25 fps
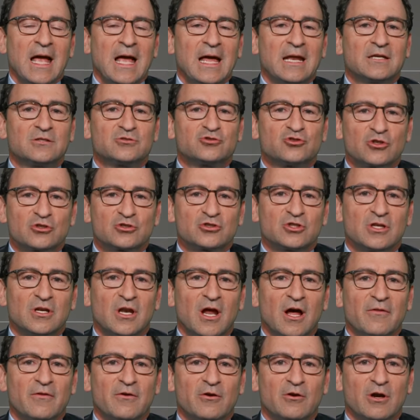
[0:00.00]
And it's just
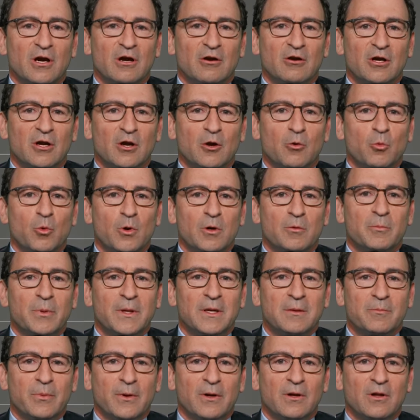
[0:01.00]
another area where
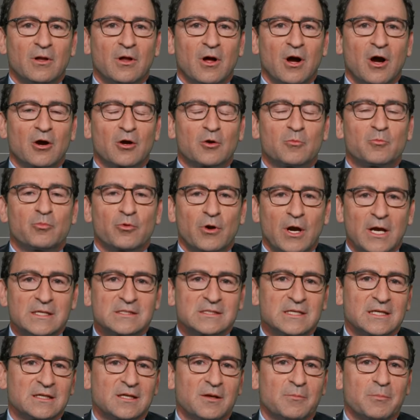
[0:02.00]
people are
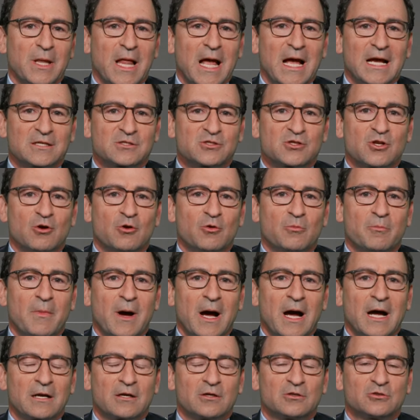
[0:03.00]
embracing the Blackstone
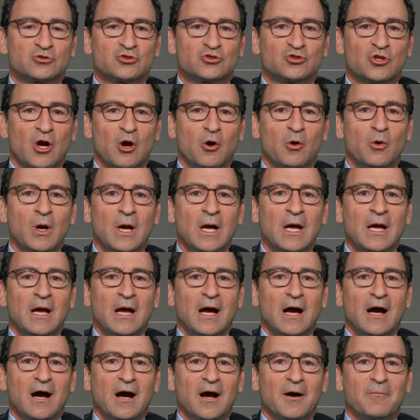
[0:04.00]
model. So
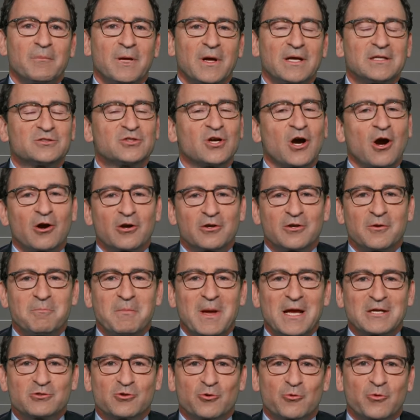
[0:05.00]
it's hard to
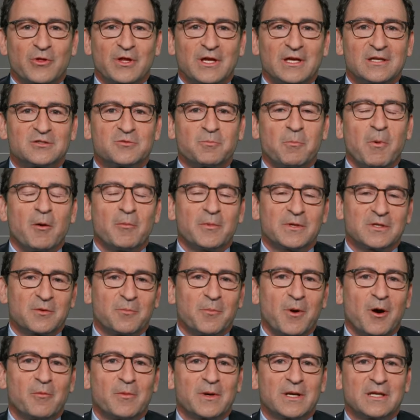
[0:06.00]
measure things moment
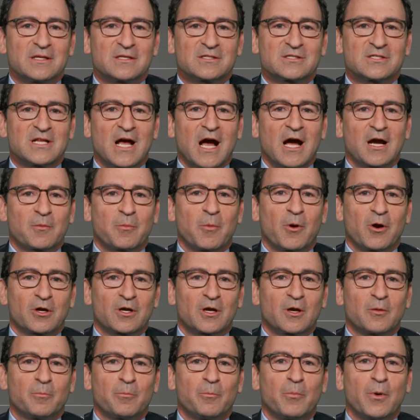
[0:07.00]
to moment in the stock
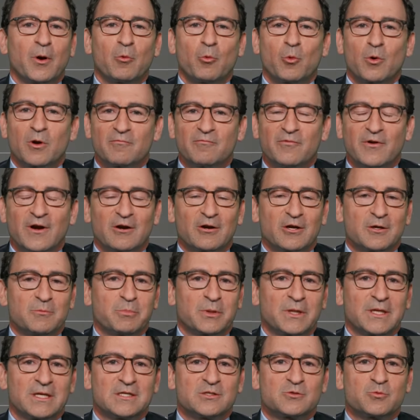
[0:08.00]
market, but we're very
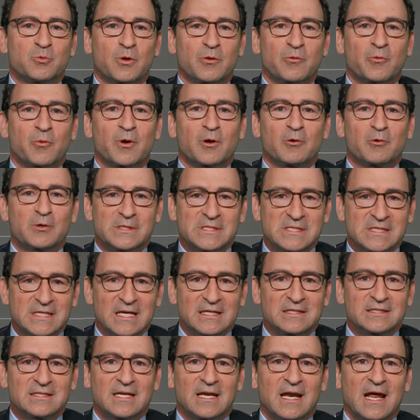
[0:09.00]
pleased with where we
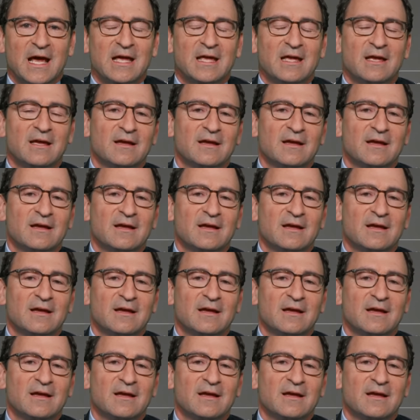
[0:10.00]
sit today.